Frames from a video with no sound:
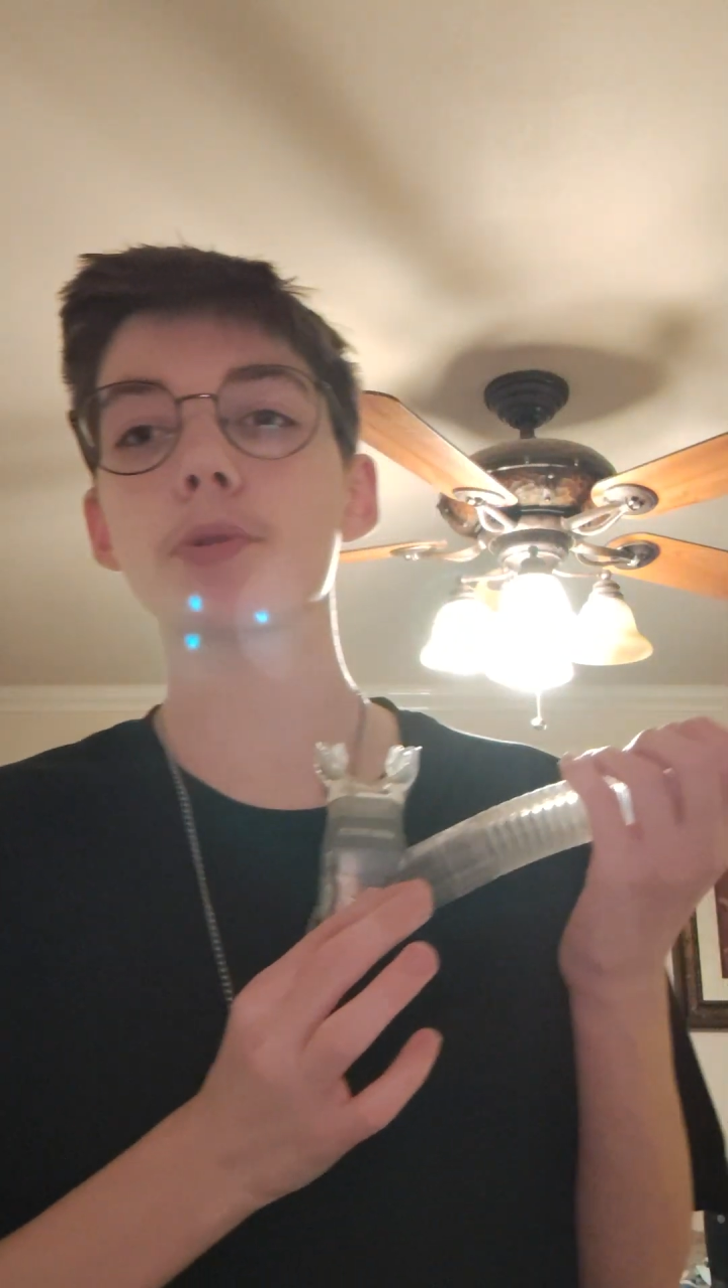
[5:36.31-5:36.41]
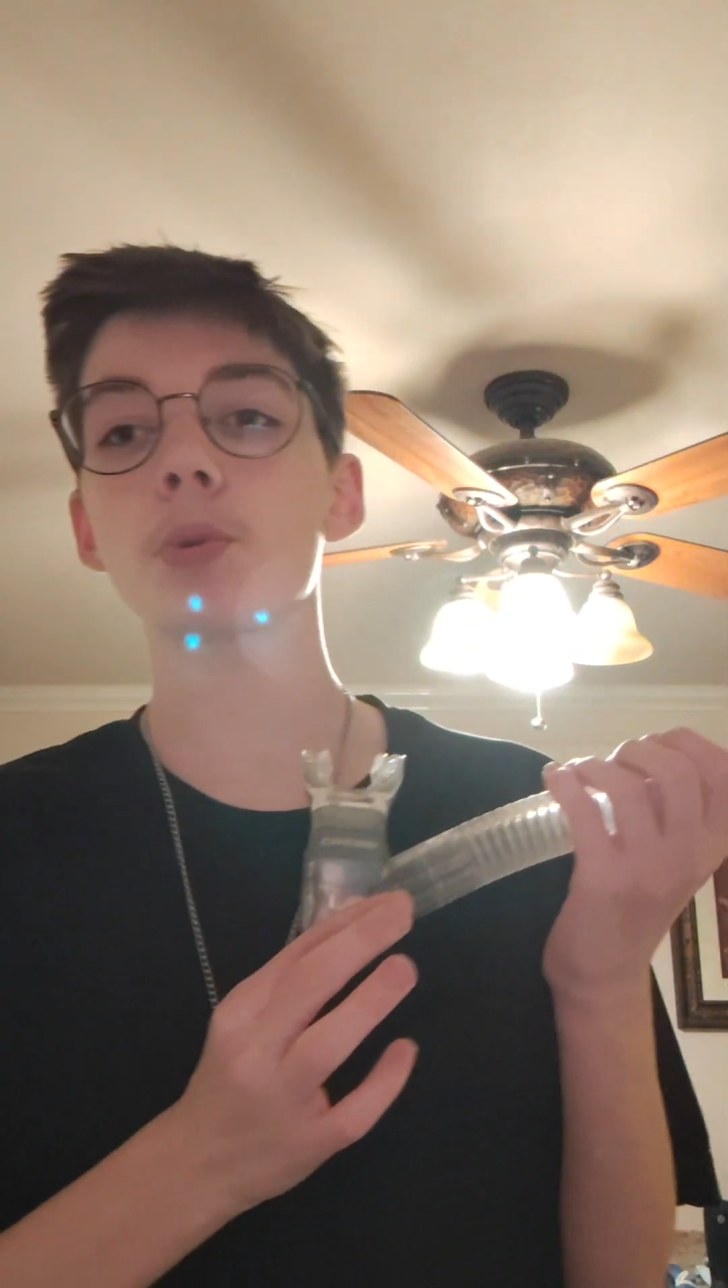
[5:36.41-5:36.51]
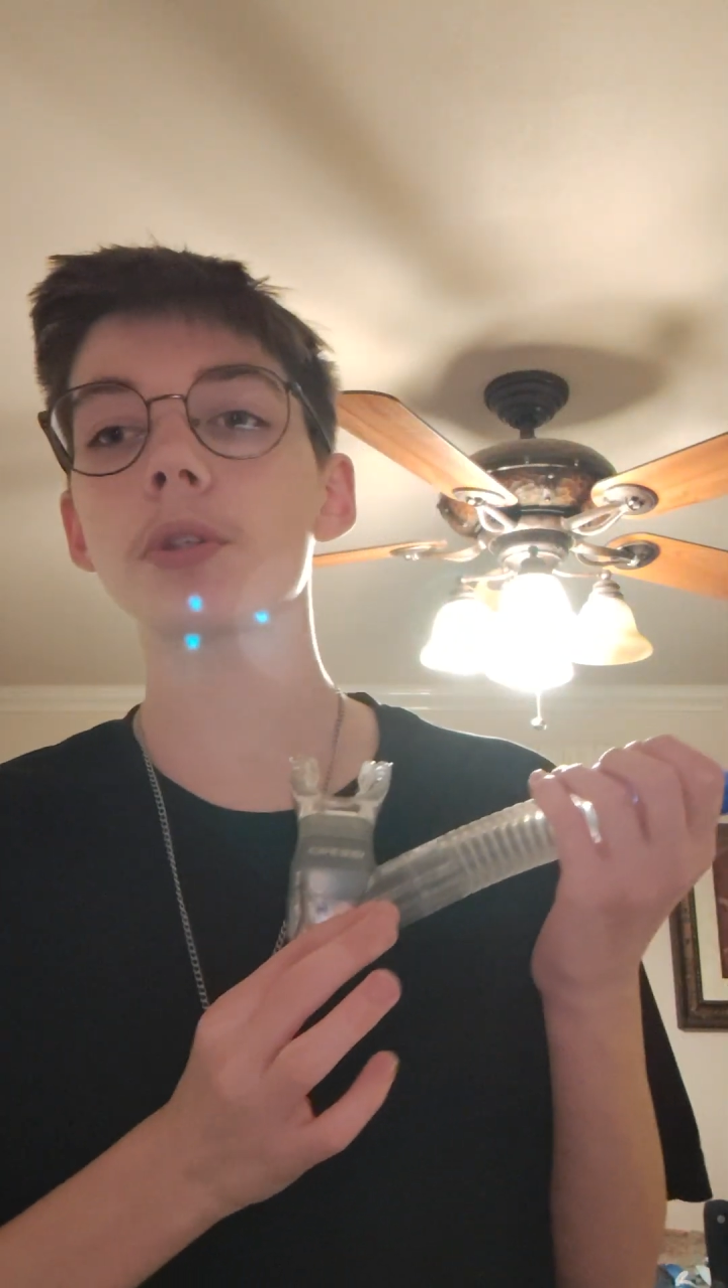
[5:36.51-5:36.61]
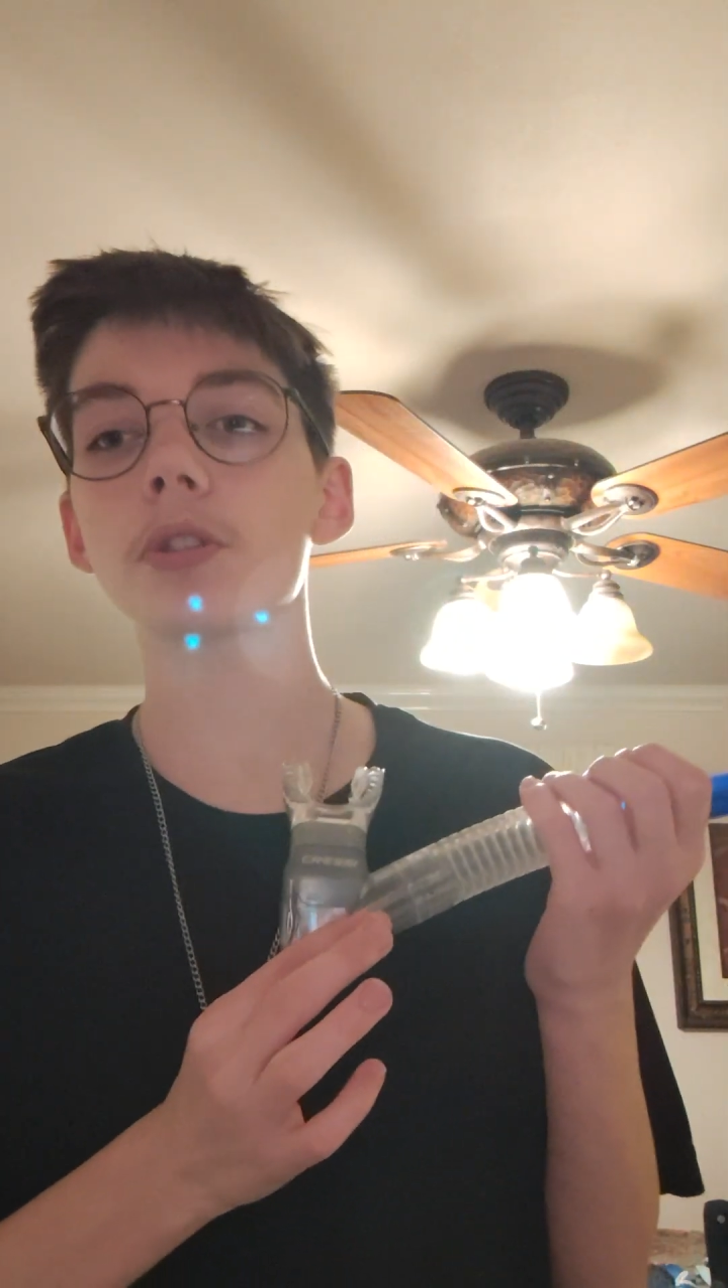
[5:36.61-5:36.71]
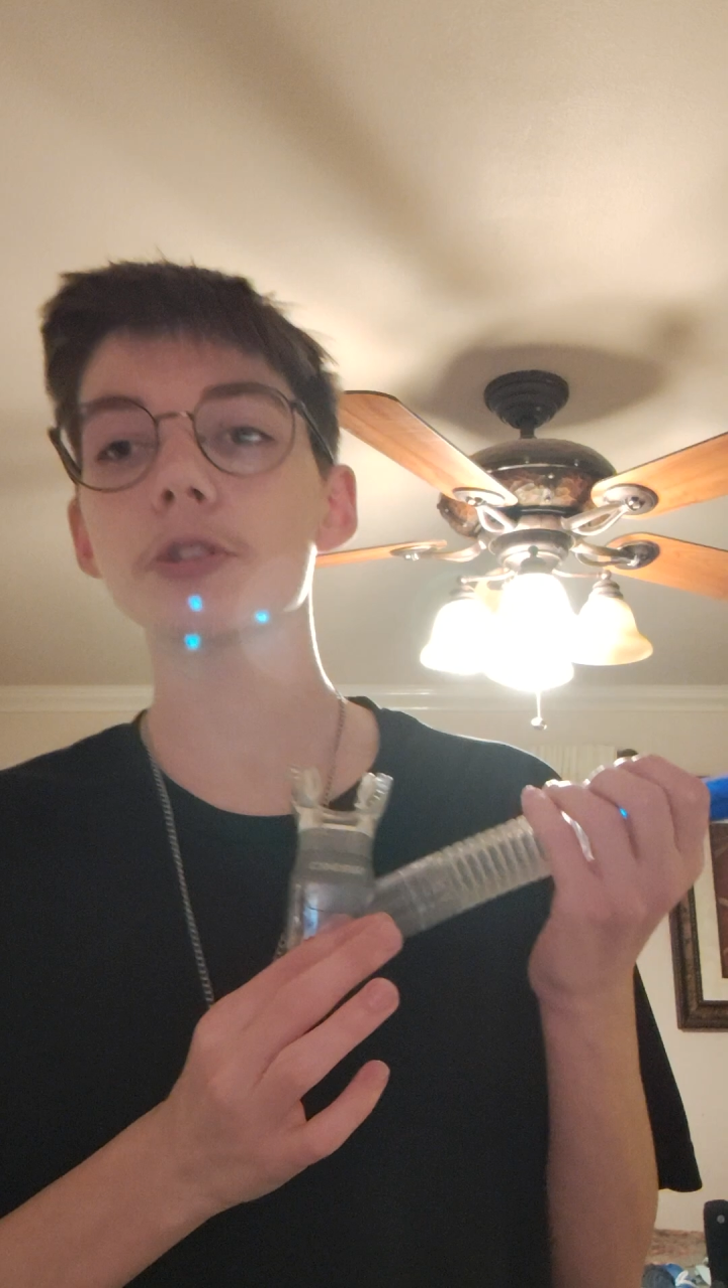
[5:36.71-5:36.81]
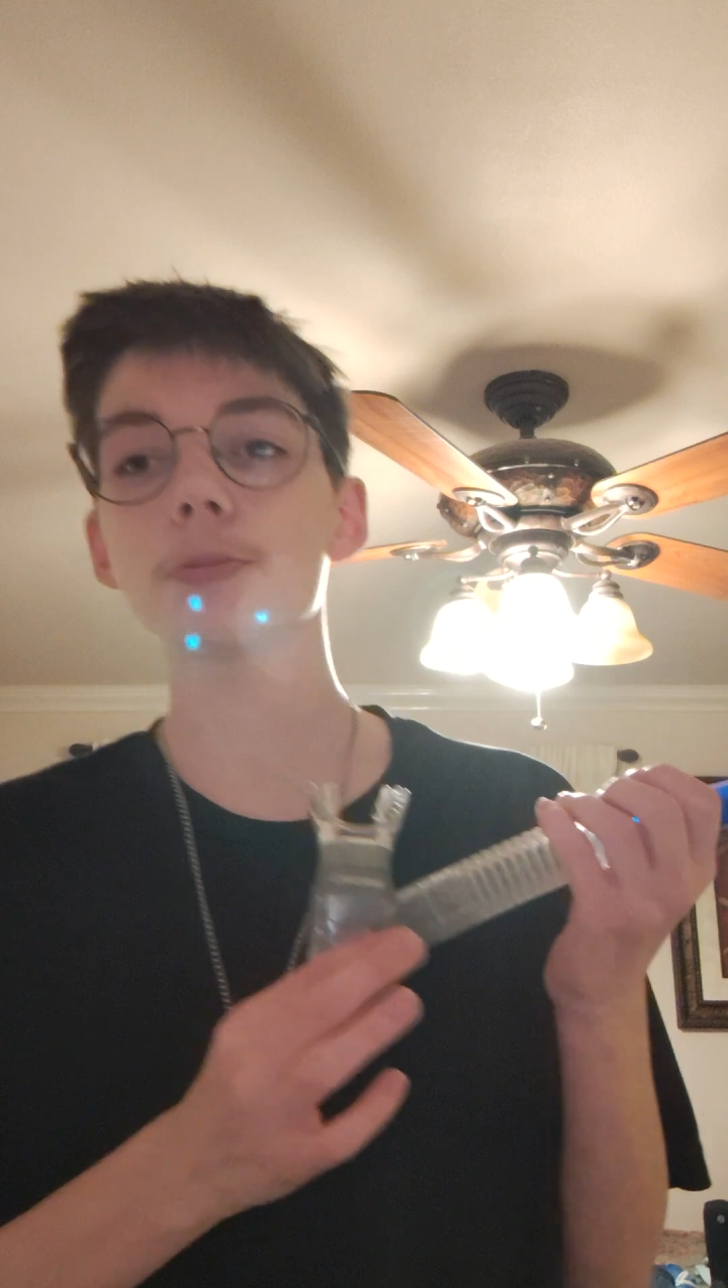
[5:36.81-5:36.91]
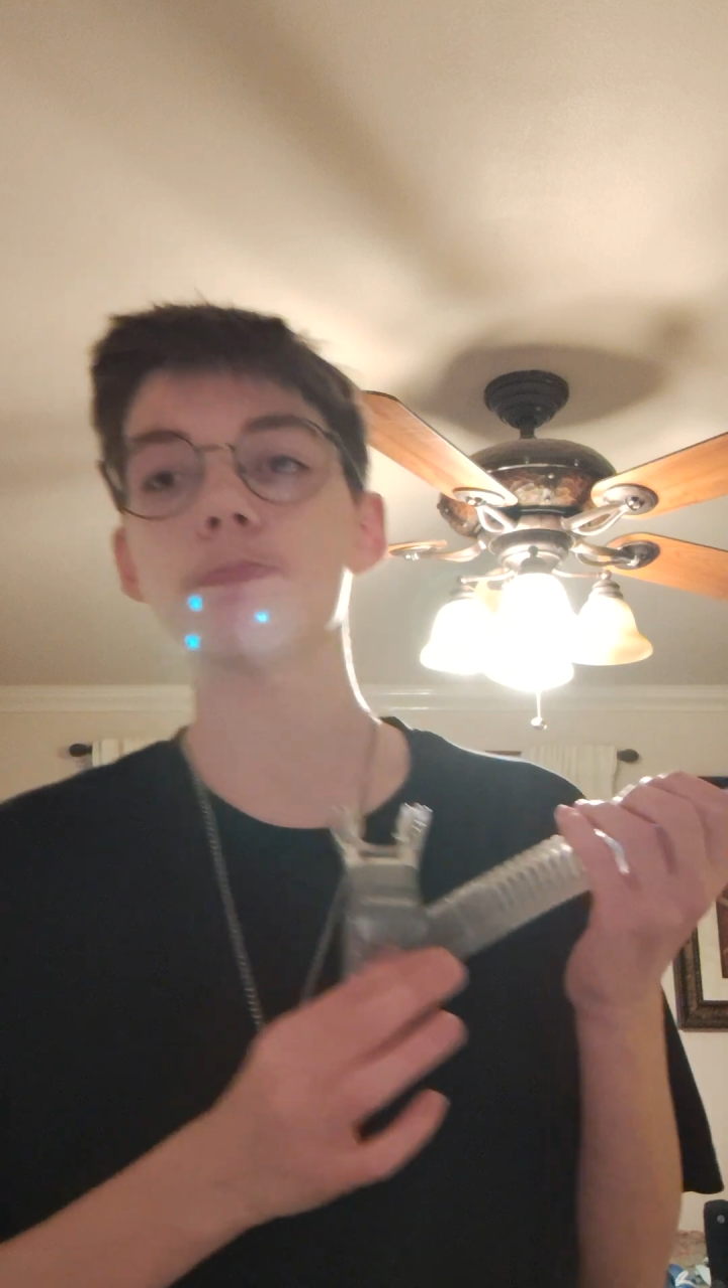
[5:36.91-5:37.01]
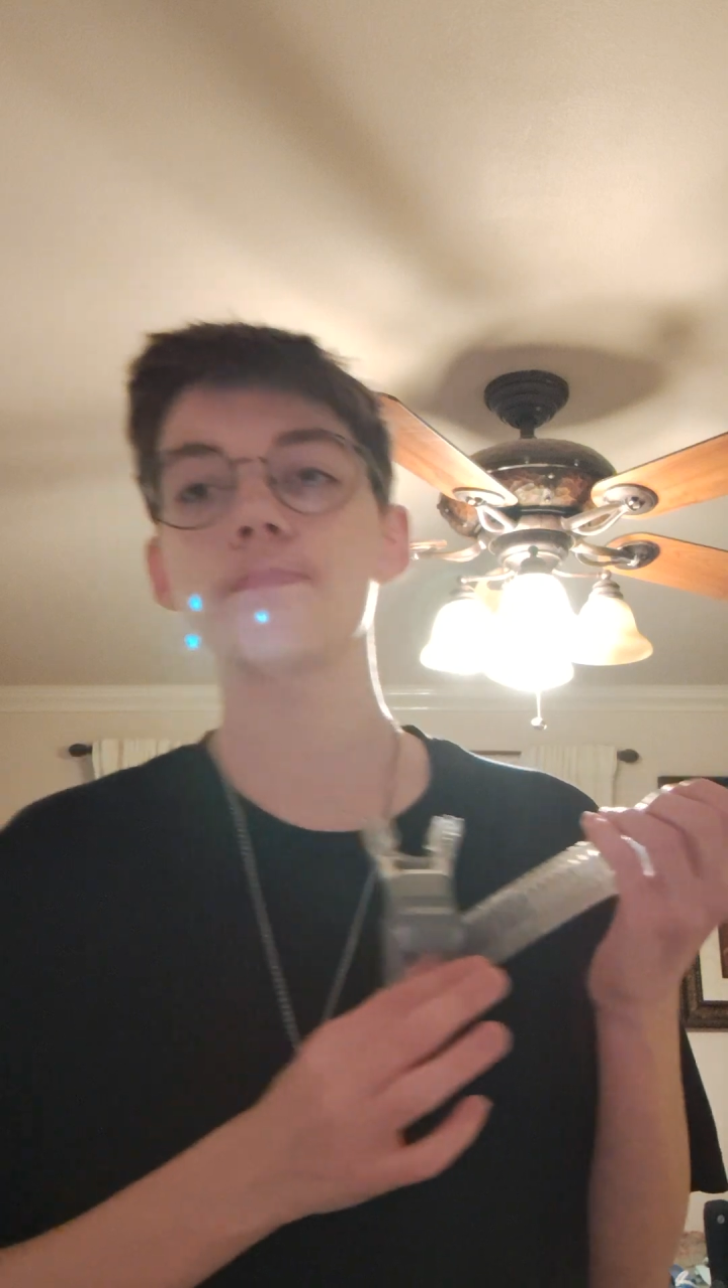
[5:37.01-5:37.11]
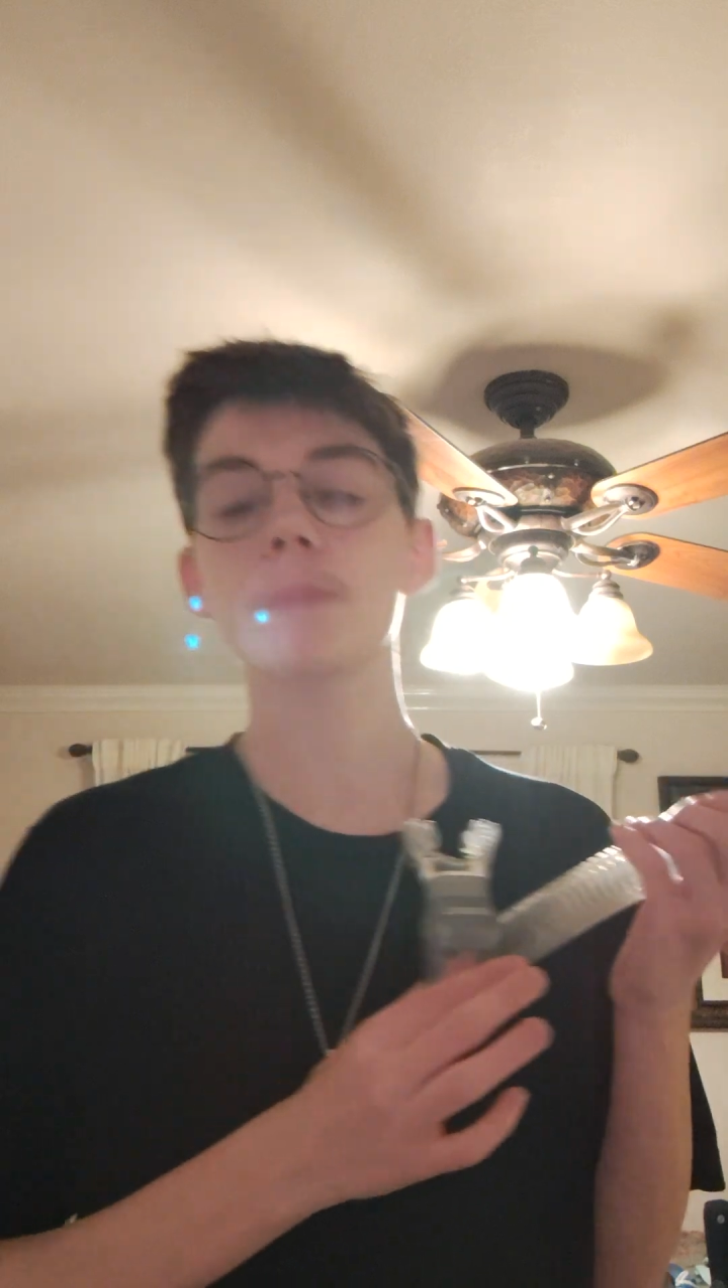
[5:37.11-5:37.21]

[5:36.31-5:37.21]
snorkels,